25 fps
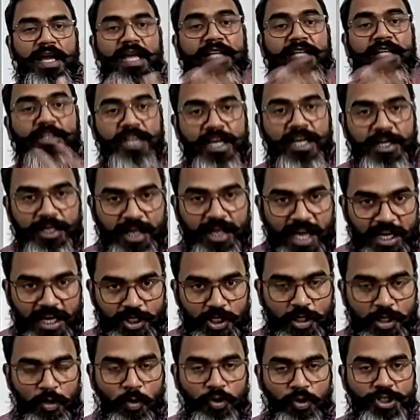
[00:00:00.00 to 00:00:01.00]
in the
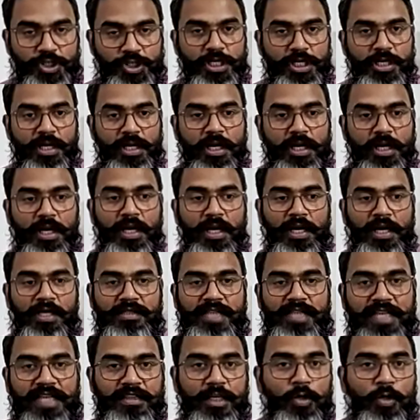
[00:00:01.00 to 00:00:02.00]
international ocean,
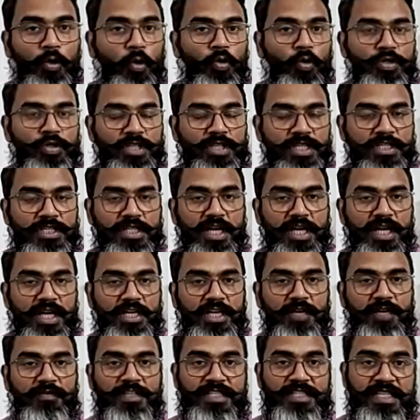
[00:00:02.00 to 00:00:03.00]
then the closest
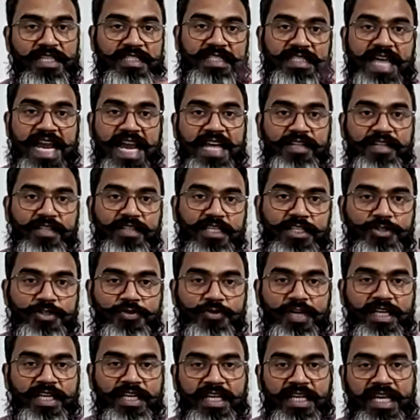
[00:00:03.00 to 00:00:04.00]
country which has signed this
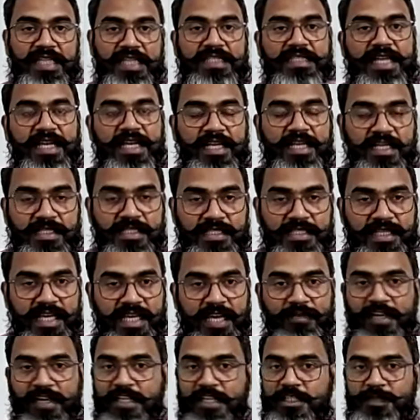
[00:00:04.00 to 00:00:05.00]
treaty can send its
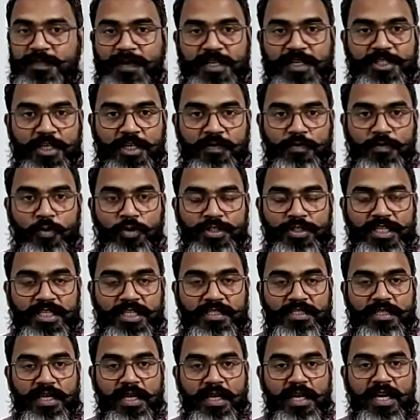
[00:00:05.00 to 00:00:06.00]
navy, its special
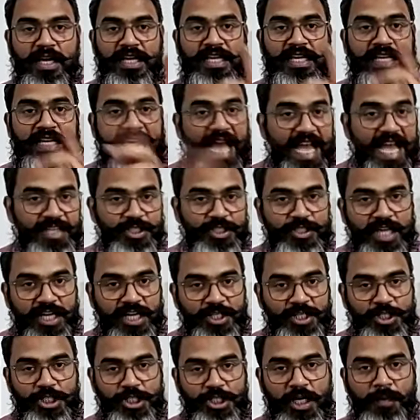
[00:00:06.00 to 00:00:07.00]
forces, catch
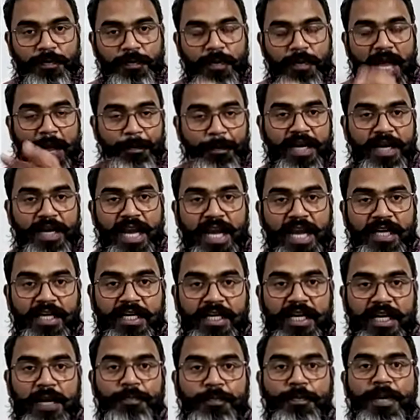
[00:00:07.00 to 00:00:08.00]
that ship,
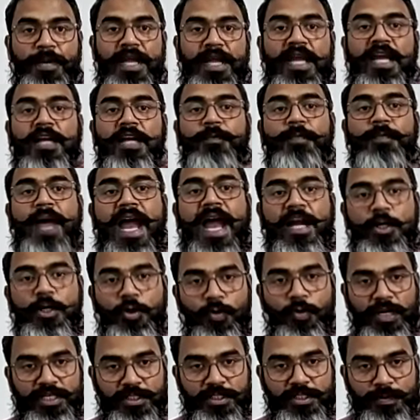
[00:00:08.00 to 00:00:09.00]
apprehend it, and bring it back
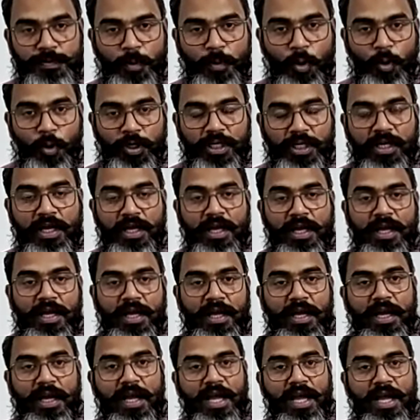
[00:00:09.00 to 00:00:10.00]
to its port.
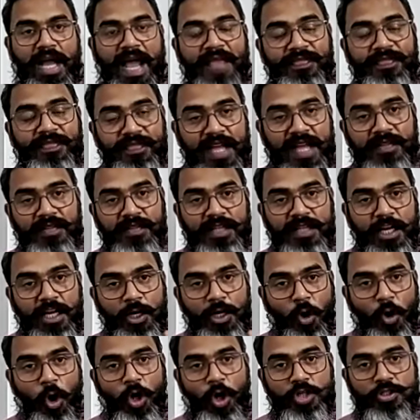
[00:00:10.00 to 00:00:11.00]
And then the
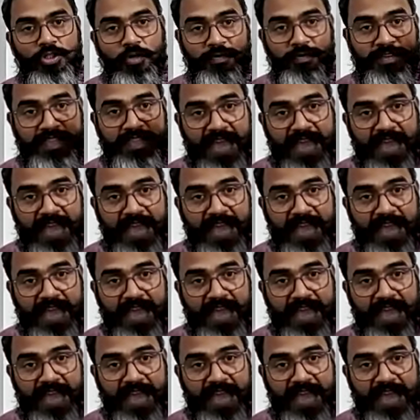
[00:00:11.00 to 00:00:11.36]
laws of